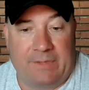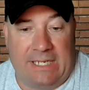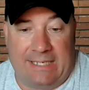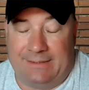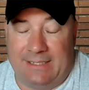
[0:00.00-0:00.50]

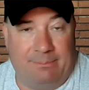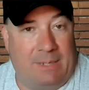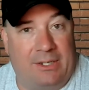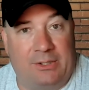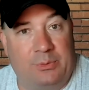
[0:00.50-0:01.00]
It didn't
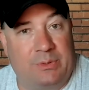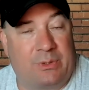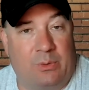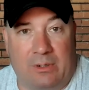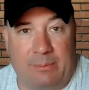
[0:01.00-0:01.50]
matter who was
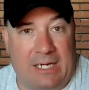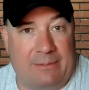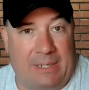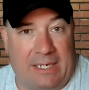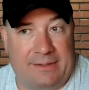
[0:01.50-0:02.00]

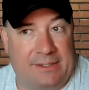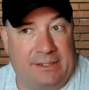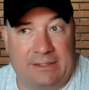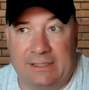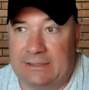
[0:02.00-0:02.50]
quarterback back
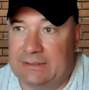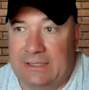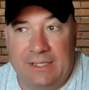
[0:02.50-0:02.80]
there.